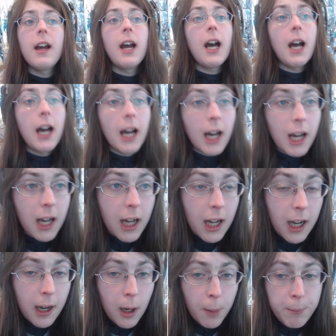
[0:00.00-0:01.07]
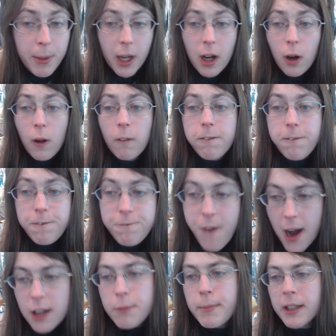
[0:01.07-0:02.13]
uh, a big old
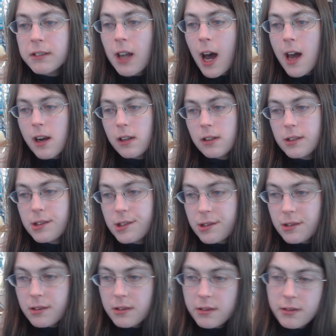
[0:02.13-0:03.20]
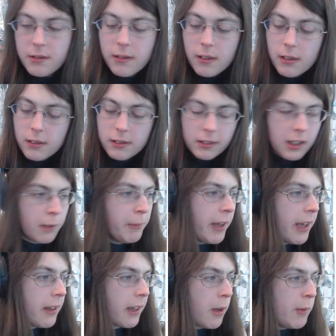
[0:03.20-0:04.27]
fuck McDonald's? Can we
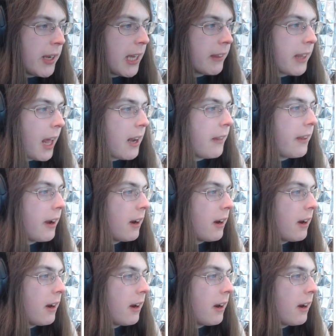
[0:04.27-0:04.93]
get can we get that in there?